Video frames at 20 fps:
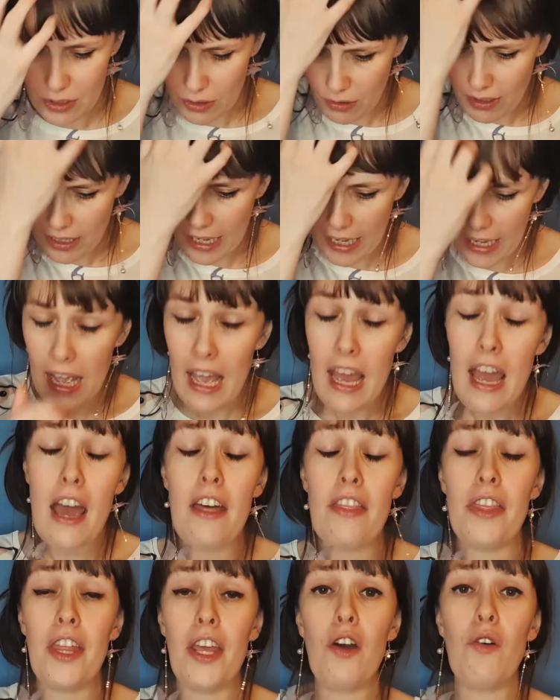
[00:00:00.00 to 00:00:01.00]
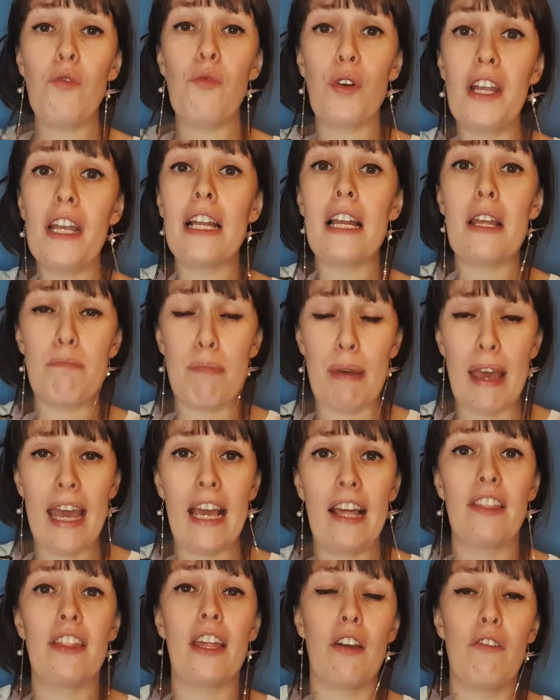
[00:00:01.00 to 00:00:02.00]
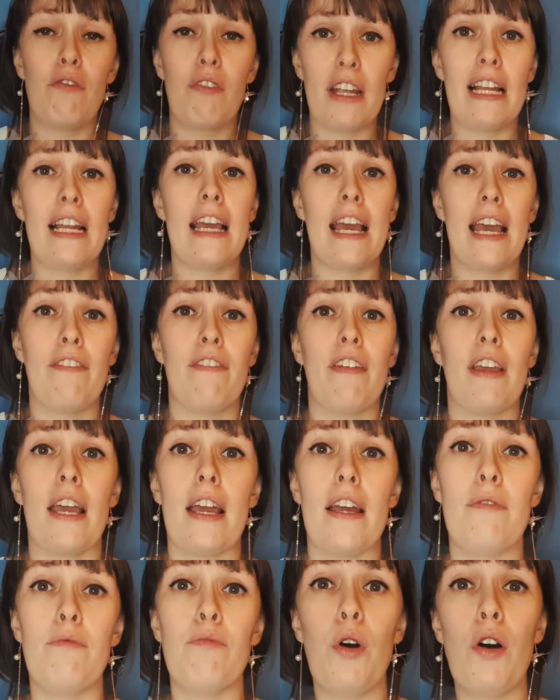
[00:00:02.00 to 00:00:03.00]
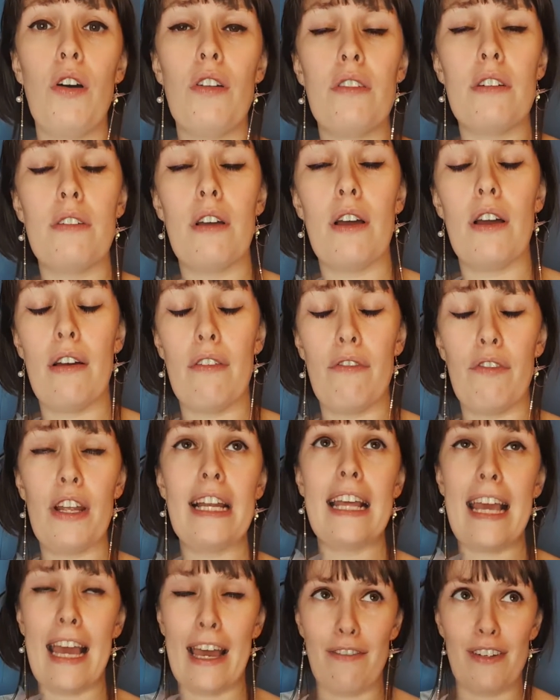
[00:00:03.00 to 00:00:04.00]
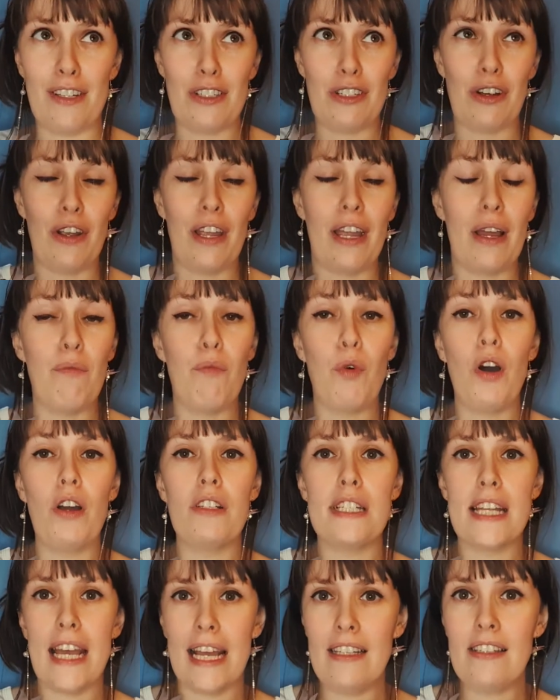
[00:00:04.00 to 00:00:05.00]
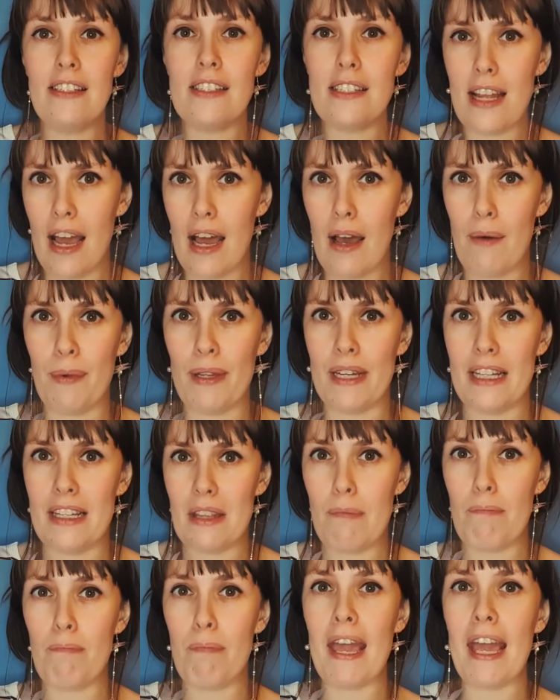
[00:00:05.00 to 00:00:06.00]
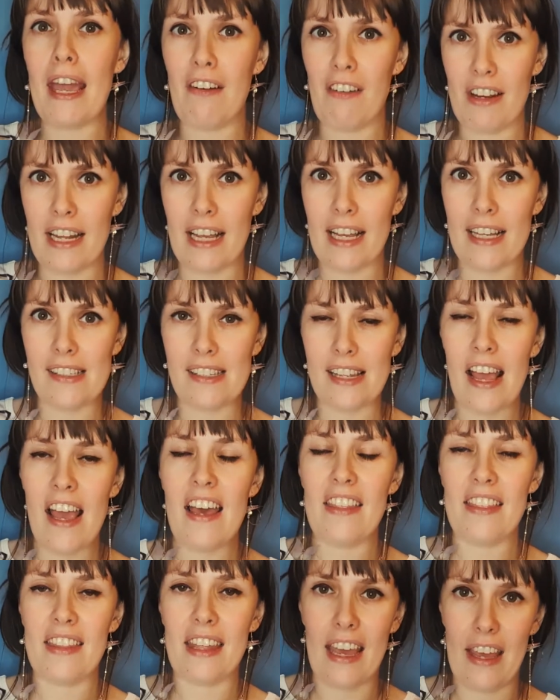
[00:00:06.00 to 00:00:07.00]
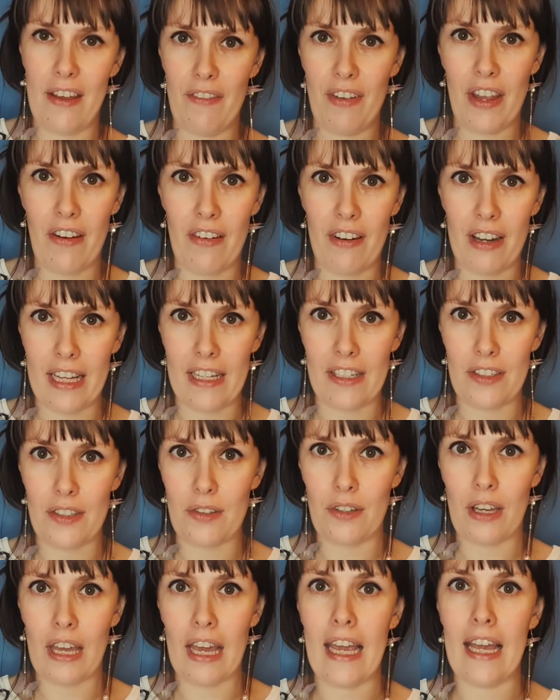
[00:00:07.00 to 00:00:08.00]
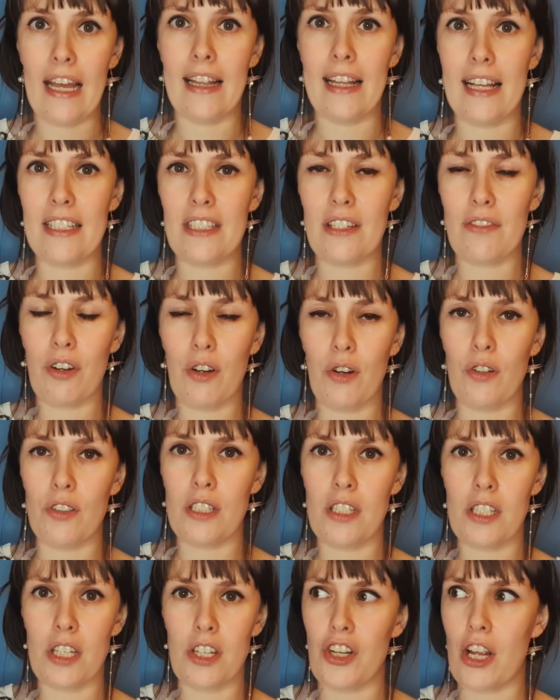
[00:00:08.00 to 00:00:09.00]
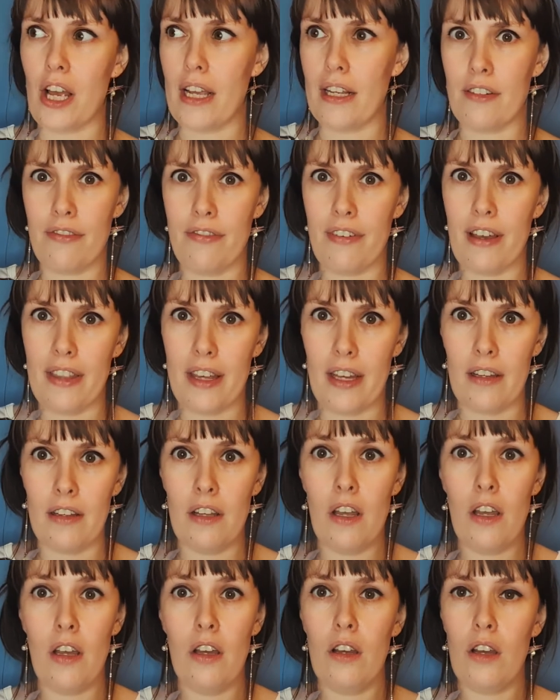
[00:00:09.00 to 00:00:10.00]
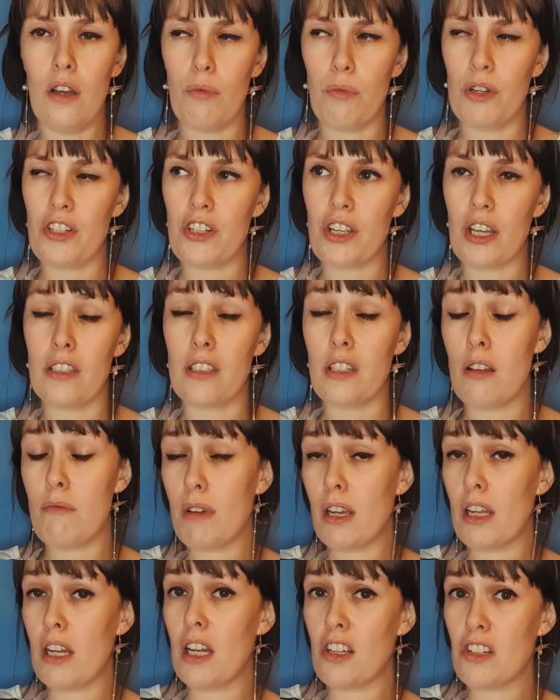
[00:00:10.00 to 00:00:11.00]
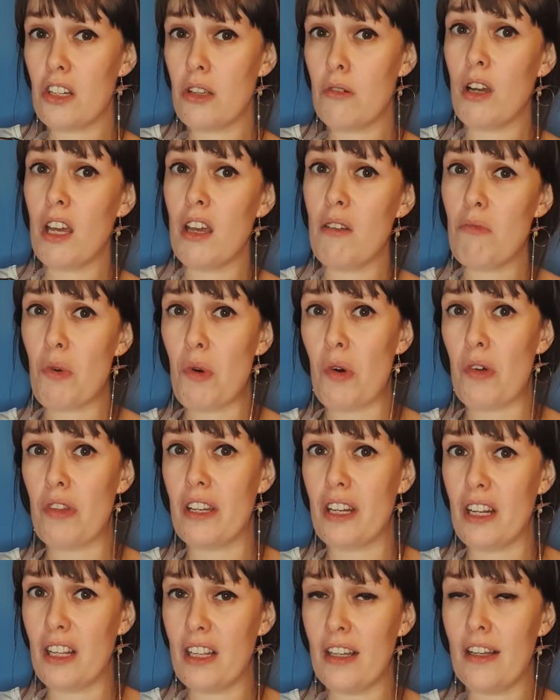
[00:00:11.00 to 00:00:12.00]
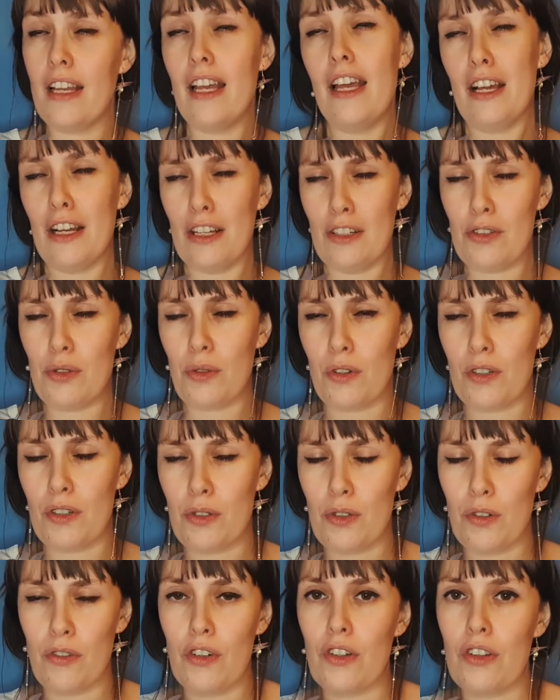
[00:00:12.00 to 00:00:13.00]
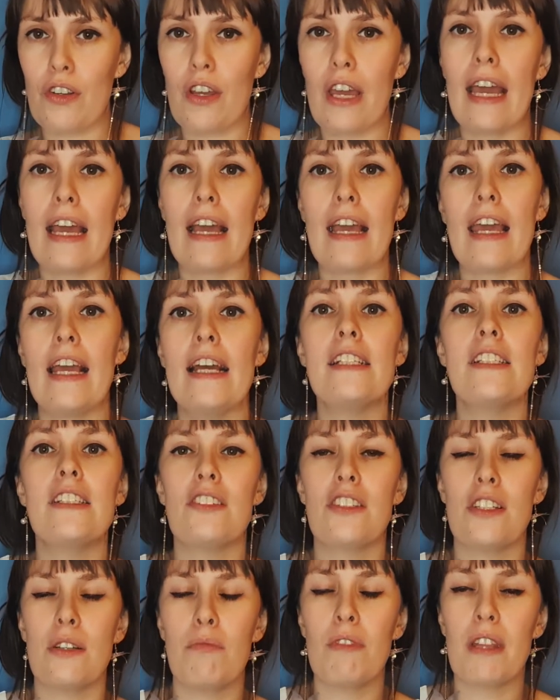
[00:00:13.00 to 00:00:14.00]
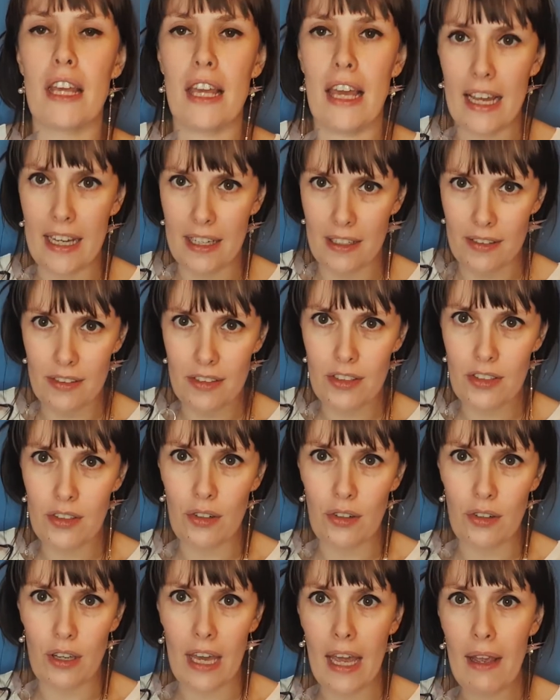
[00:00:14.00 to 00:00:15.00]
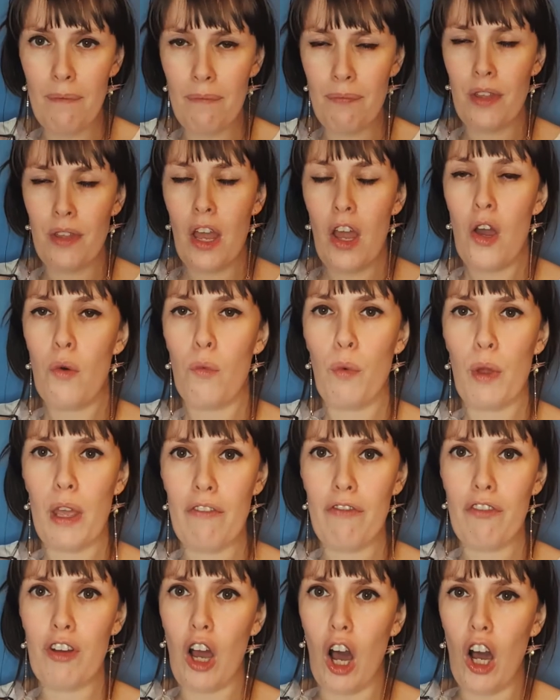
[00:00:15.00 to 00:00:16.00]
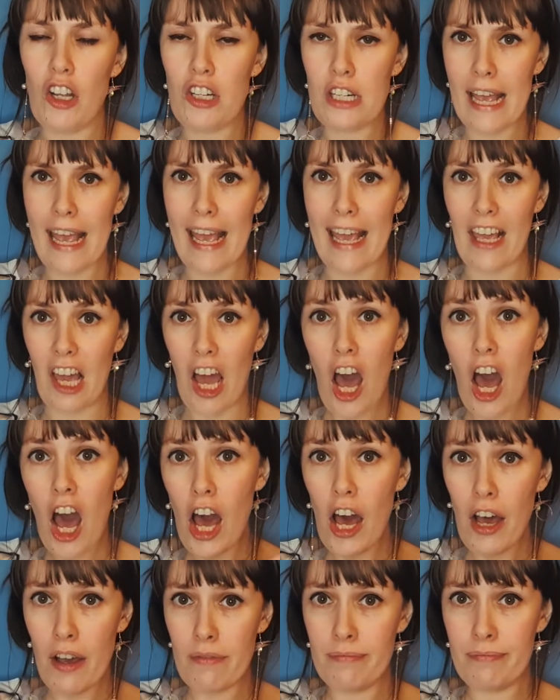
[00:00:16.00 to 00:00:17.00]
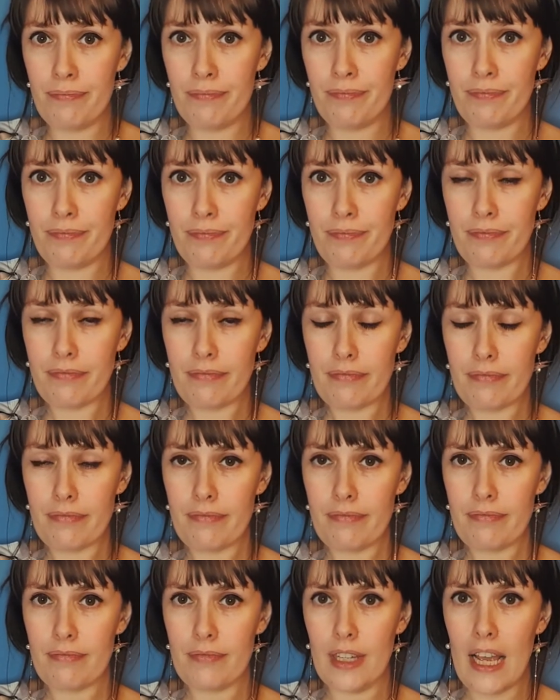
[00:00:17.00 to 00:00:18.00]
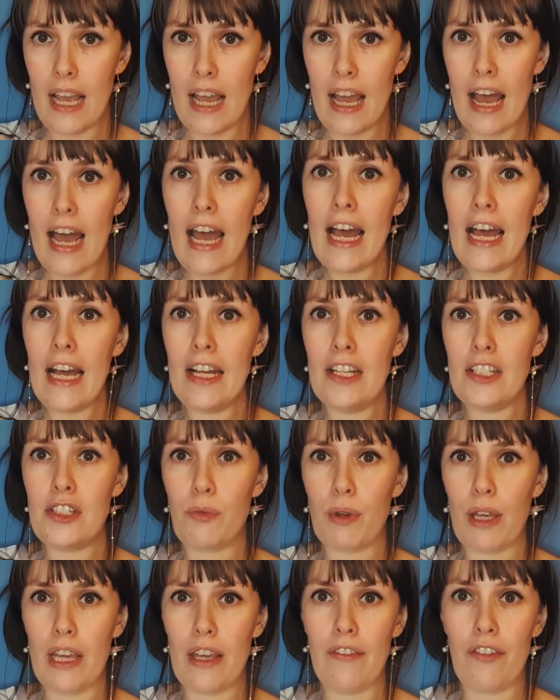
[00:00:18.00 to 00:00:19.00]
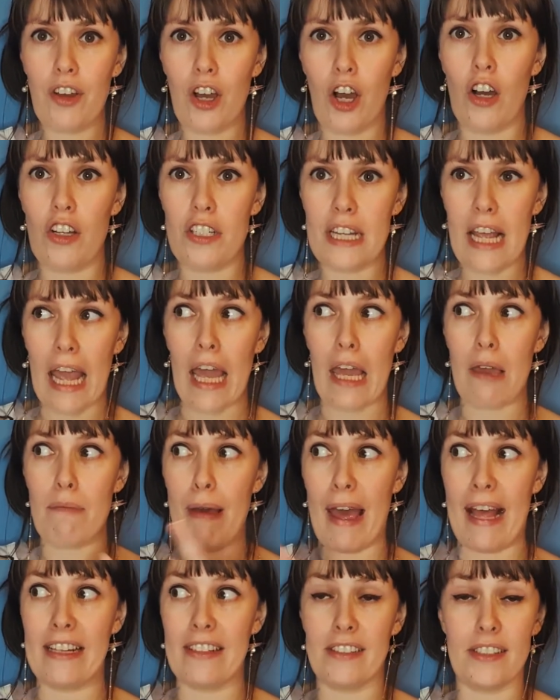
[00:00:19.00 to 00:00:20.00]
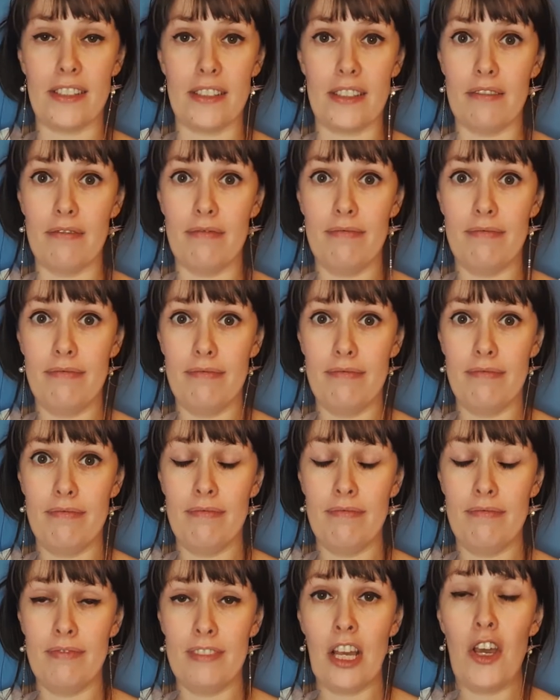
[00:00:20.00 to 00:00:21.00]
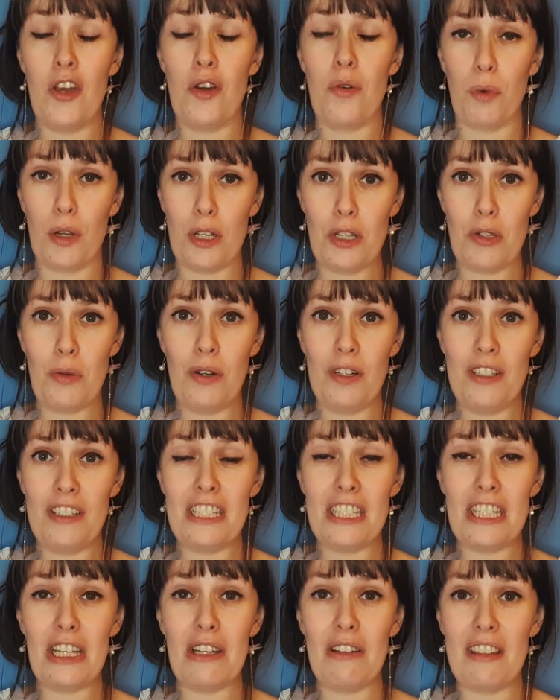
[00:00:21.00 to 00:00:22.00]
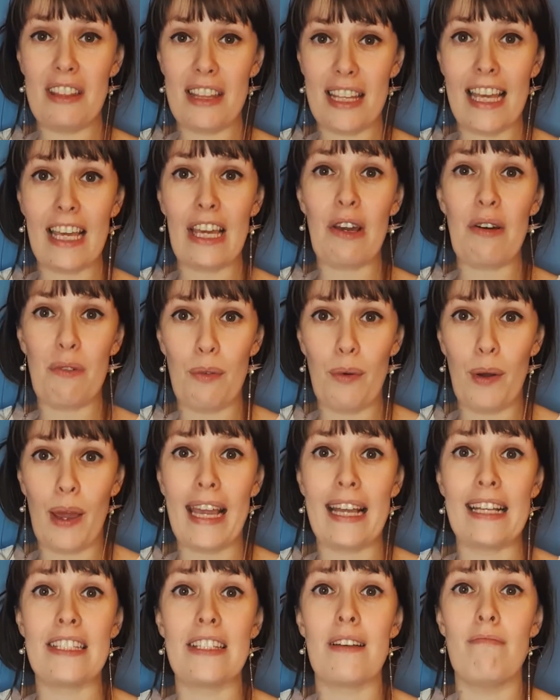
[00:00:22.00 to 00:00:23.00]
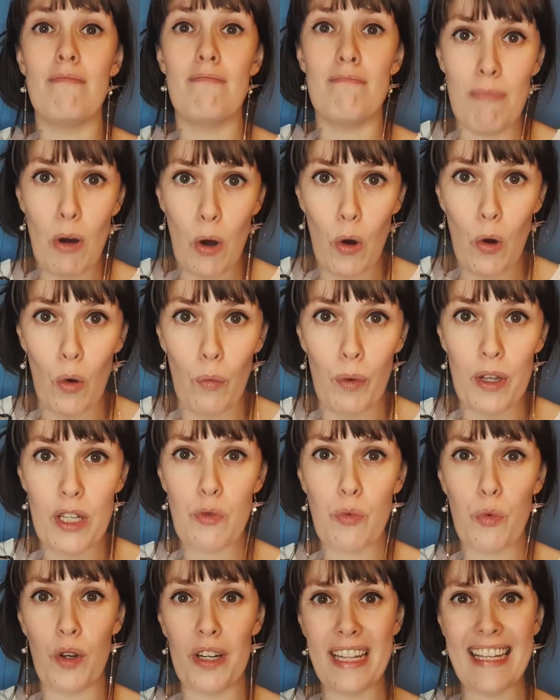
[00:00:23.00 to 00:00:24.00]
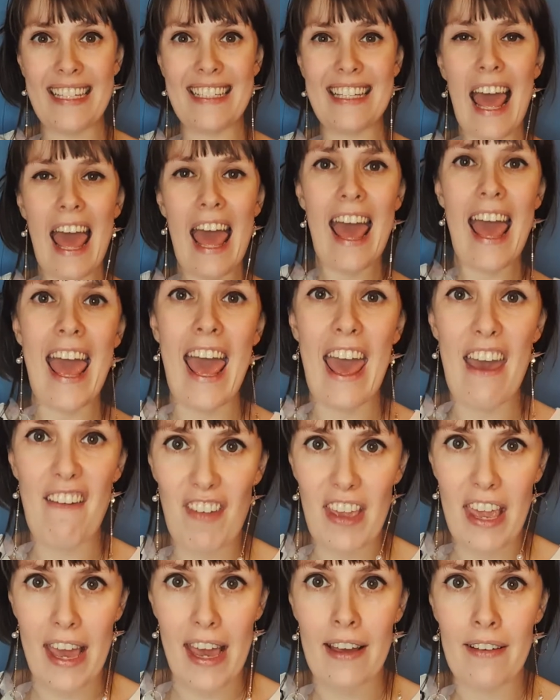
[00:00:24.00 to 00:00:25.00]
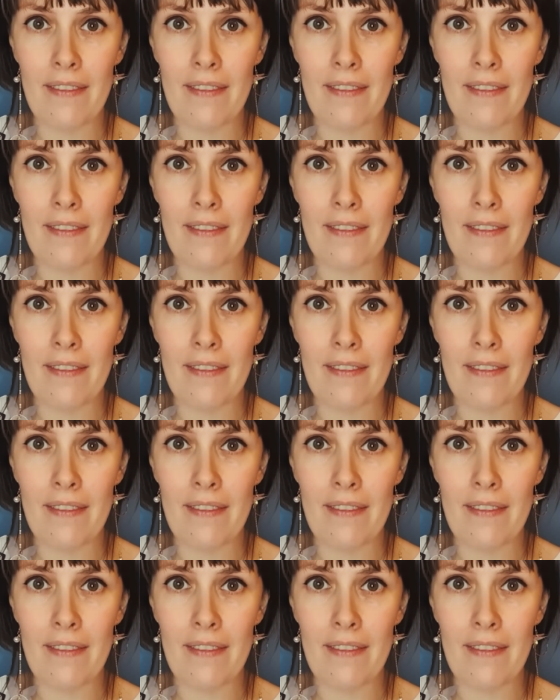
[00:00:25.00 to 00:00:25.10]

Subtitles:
Okay, they are really big, they are really heavier, and what and what tends to happen, the bigger it is, the heavier it is. Okay, unless of course it's a giant feather, in which case that might actually weigh more than a little, and so on and so forth. Okay, here's something else. Okay, we have got a car and we've got a pencil. Which one do you think weighs more? Which one is heavier?